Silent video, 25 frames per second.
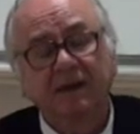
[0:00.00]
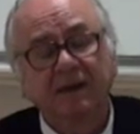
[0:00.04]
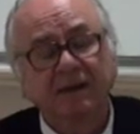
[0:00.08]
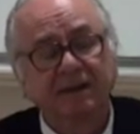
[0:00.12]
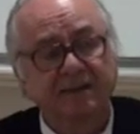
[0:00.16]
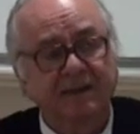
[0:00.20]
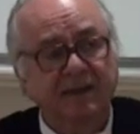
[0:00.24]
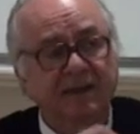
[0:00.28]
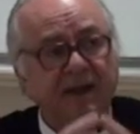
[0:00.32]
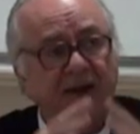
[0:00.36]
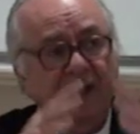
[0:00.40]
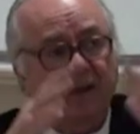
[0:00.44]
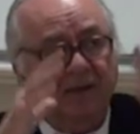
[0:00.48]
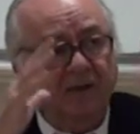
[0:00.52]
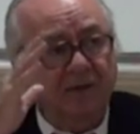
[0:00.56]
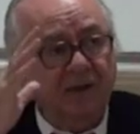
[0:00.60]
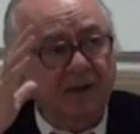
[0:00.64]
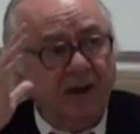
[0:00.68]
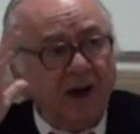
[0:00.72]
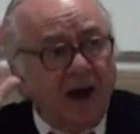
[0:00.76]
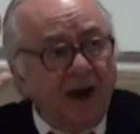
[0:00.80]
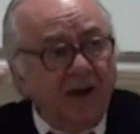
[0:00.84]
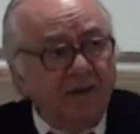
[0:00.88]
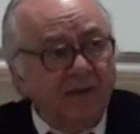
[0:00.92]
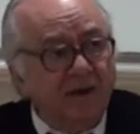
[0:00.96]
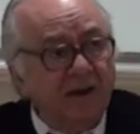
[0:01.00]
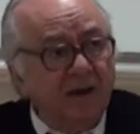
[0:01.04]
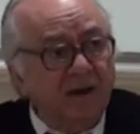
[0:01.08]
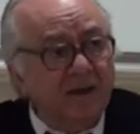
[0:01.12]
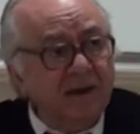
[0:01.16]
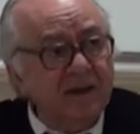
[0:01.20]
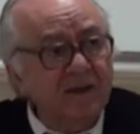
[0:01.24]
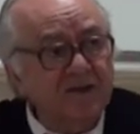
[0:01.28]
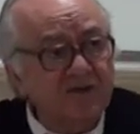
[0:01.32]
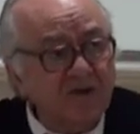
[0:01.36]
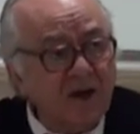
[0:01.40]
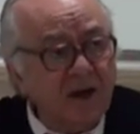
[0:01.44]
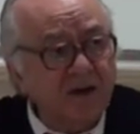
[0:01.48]
is an ideal
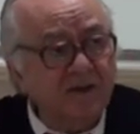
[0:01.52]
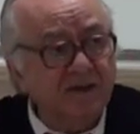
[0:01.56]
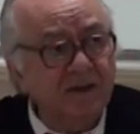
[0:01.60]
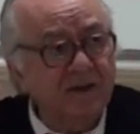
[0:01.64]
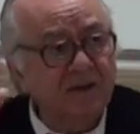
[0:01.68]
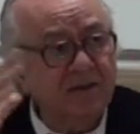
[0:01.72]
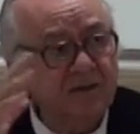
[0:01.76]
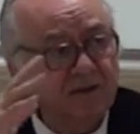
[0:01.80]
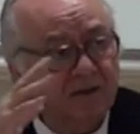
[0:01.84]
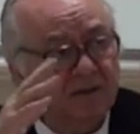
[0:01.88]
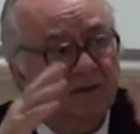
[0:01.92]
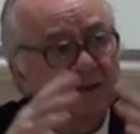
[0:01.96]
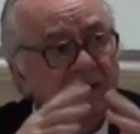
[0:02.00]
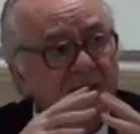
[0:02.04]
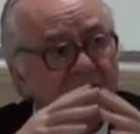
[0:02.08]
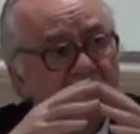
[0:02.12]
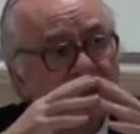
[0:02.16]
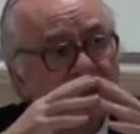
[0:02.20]
construction. So